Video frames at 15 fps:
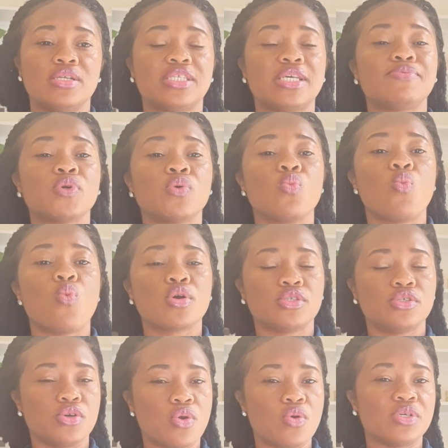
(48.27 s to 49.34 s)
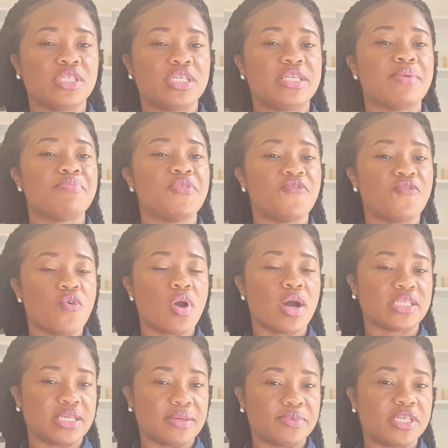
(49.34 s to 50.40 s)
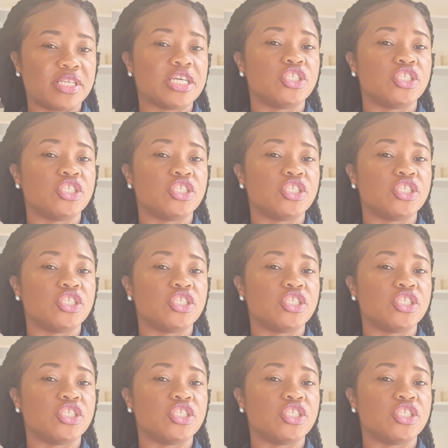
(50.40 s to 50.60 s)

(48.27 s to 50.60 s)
tips on what to consider before accepting